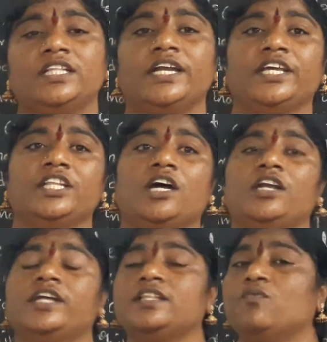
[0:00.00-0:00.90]
that in the
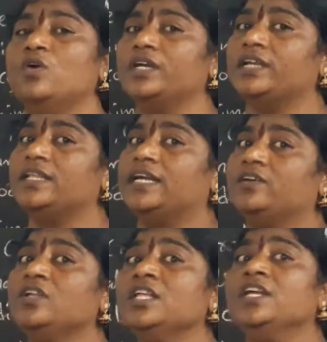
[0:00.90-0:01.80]
under the water,
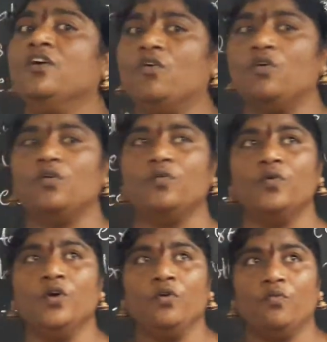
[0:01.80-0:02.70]
that
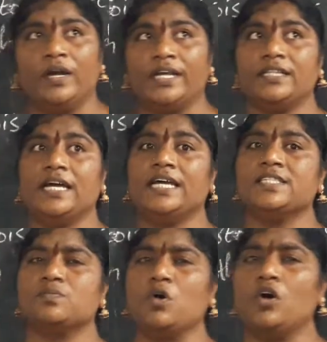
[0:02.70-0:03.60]
what are
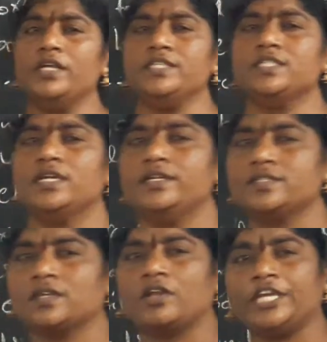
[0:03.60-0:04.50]
the small
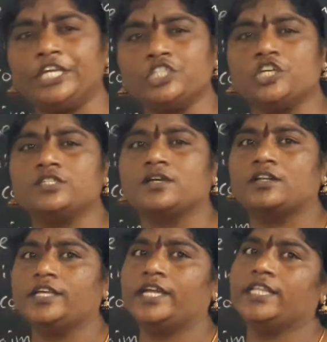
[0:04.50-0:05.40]
insects, creatures
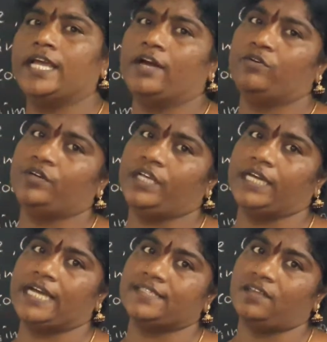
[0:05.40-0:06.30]
are there, they have to
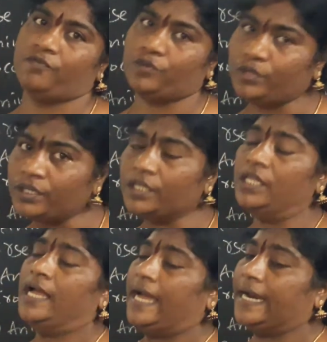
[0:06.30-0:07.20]
take as a food.
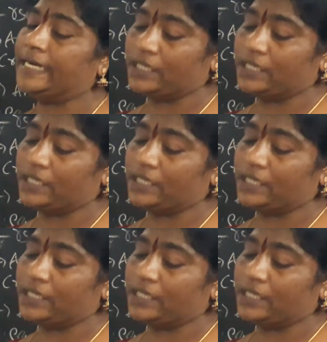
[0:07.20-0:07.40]
And